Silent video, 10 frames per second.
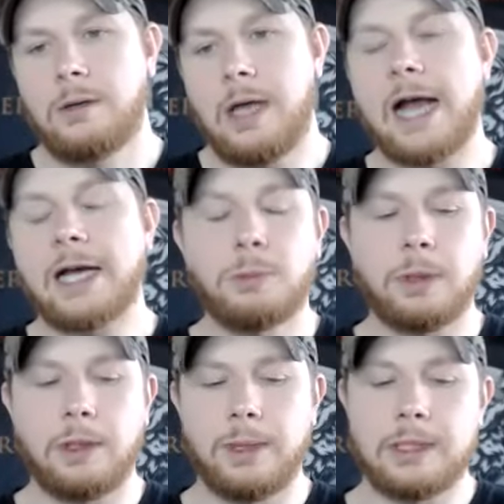
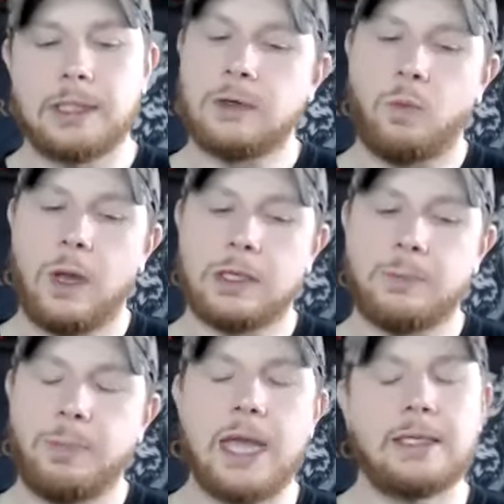Actionable abyss is a is
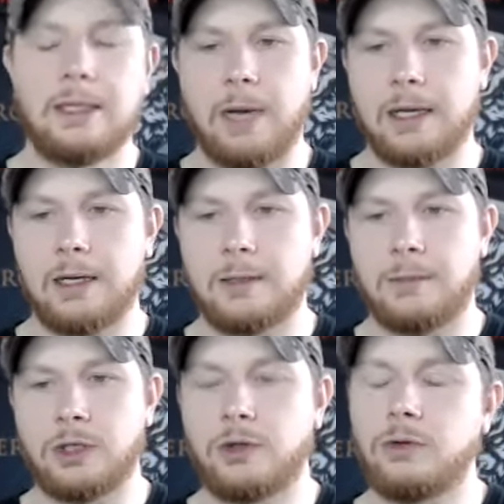a pacing mechanism
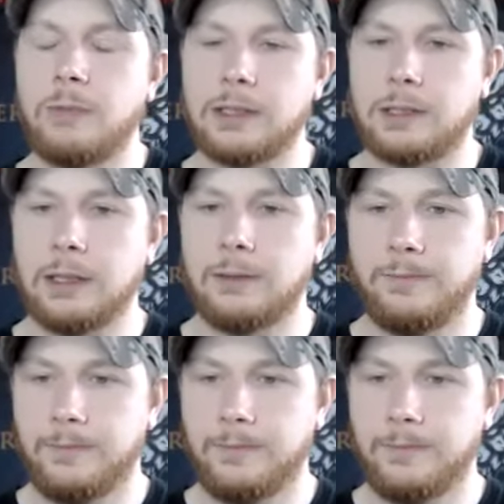that you do mentally.